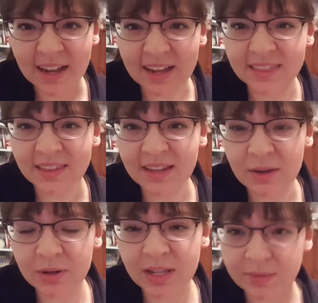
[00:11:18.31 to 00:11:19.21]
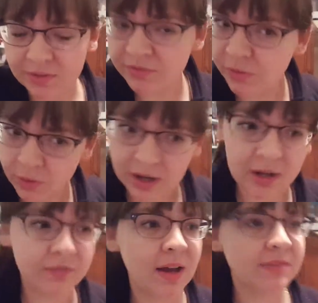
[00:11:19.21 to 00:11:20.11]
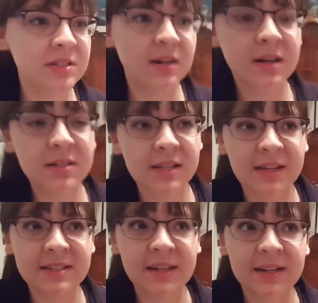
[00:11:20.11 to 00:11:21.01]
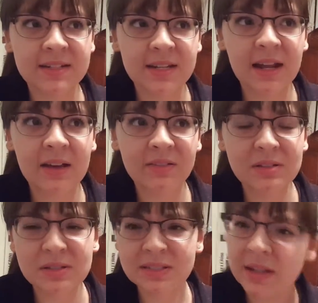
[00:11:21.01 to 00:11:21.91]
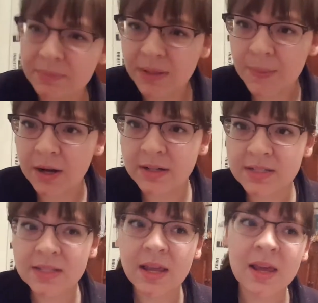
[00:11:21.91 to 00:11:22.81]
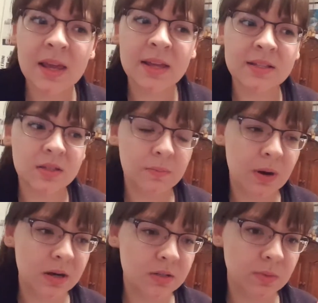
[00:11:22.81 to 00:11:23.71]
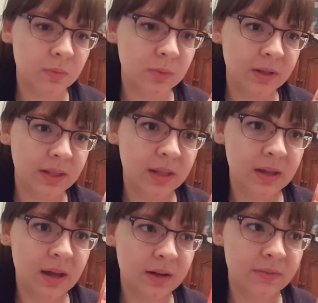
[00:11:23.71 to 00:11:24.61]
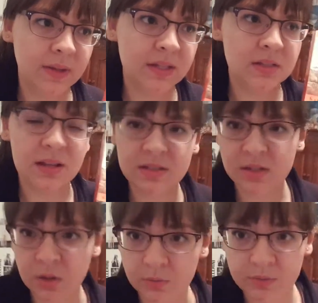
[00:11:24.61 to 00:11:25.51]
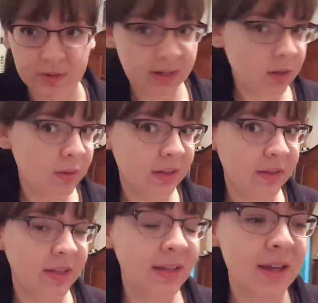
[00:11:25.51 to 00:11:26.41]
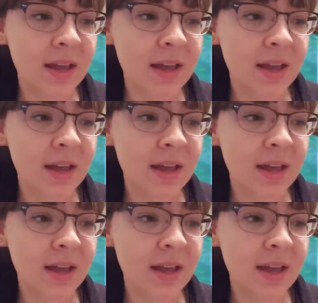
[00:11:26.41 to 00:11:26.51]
I think I would give it 4 out of 5 stars. Like I said, it did have little slumpy parts, and some parts were really kind of like dusted over very quickly.